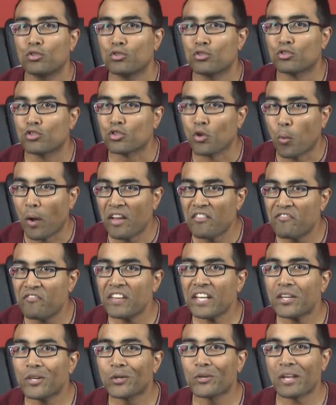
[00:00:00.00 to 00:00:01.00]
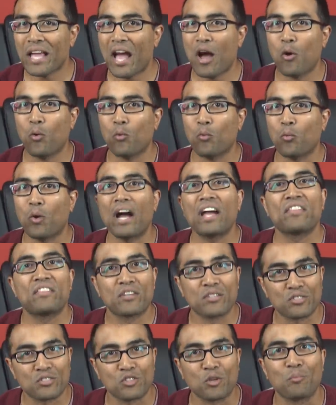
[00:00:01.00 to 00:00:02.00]
So I figured out why
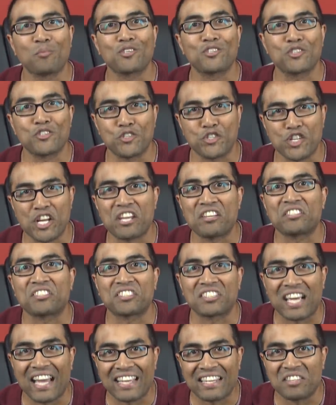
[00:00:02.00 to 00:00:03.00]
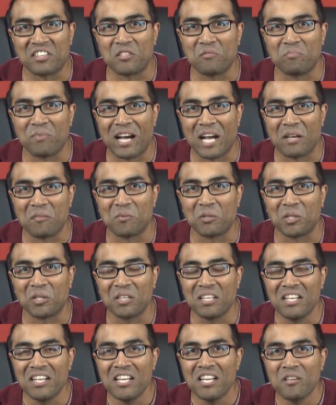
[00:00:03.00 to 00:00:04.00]
there's so much genocide in the Bible.
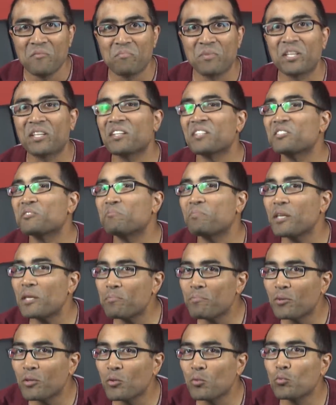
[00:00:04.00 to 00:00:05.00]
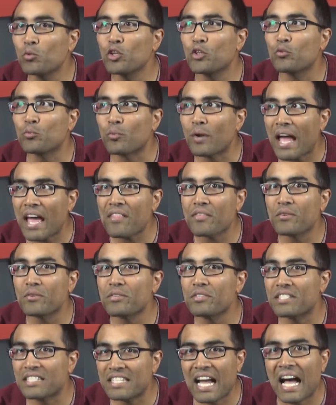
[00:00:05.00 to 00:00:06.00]
Because people would rather
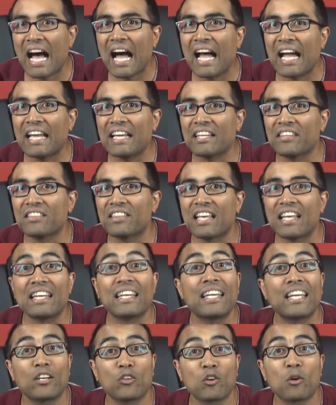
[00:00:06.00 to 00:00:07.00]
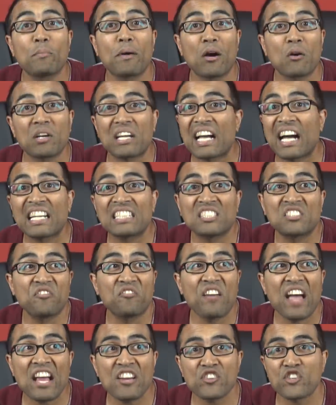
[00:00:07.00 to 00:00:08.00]
die than hear about God's
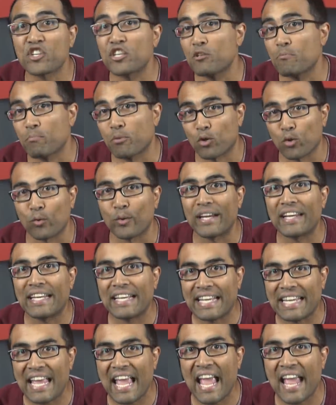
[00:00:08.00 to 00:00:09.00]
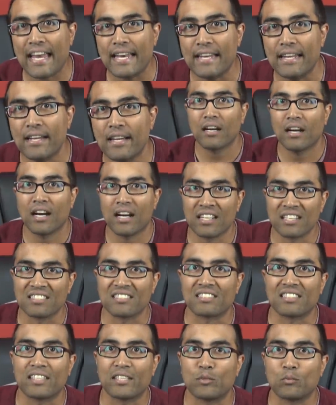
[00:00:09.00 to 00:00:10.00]
fashion parade again.
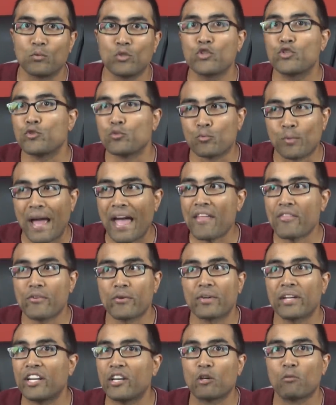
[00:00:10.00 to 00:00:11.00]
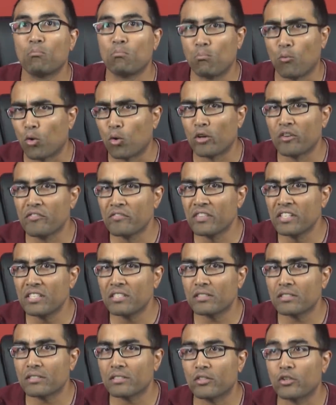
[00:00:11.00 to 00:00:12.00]
Honestly, would you rather hear more of
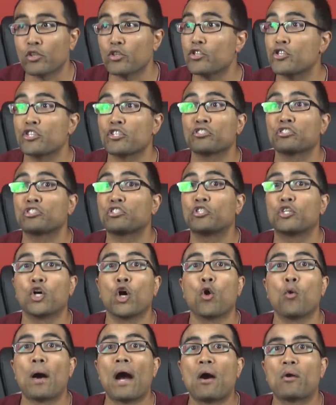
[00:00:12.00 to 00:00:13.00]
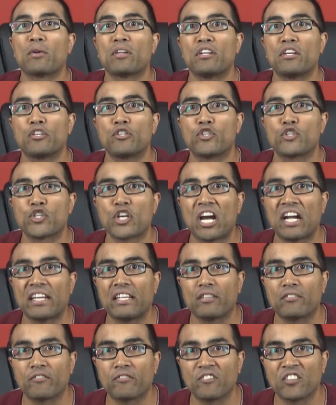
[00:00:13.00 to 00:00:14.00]
this or just go out in a
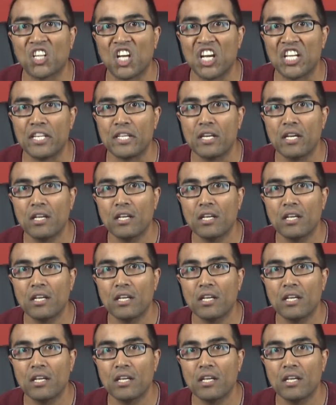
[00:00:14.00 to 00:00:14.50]
giant flood?